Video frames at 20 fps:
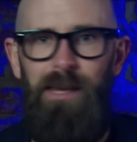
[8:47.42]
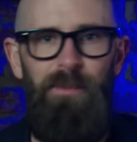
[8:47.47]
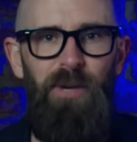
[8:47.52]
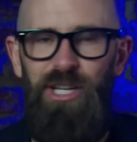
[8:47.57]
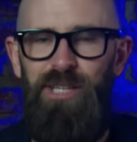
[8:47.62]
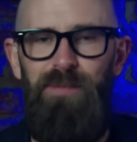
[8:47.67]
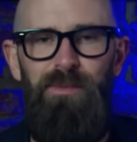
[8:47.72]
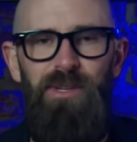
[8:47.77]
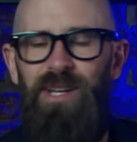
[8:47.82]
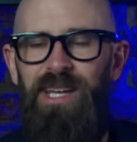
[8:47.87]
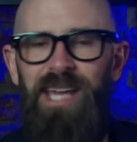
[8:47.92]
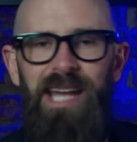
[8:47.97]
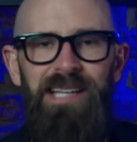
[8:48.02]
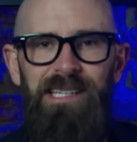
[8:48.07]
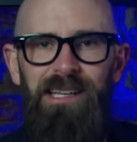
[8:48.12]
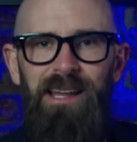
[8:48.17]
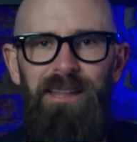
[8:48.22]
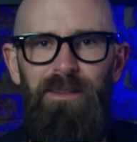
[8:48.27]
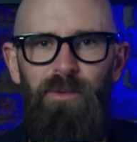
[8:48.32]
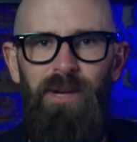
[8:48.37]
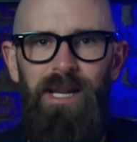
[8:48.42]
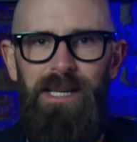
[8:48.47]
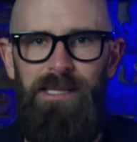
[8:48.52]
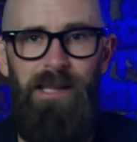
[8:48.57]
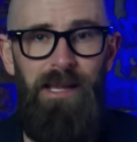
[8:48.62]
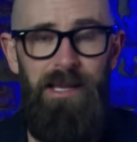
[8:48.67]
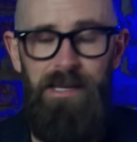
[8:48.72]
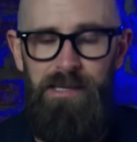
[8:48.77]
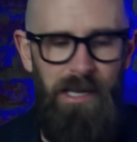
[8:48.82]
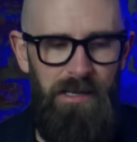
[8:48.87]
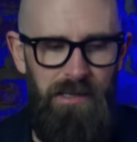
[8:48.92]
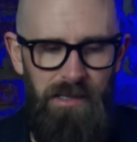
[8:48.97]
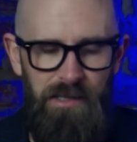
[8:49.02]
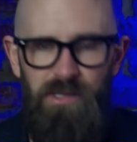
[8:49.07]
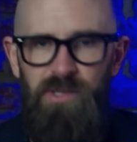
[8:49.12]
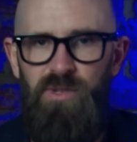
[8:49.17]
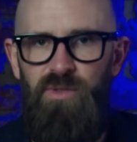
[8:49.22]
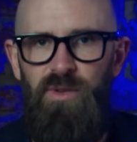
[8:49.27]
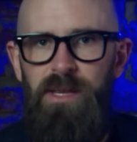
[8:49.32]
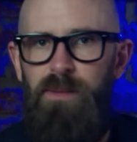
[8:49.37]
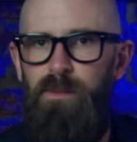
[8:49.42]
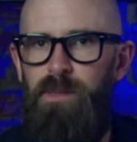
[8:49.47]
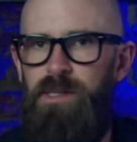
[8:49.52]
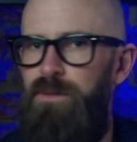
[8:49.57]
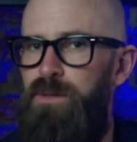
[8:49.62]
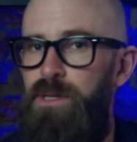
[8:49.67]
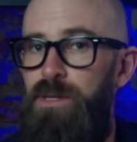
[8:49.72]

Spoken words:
They might communicate in other ways, like sending streams of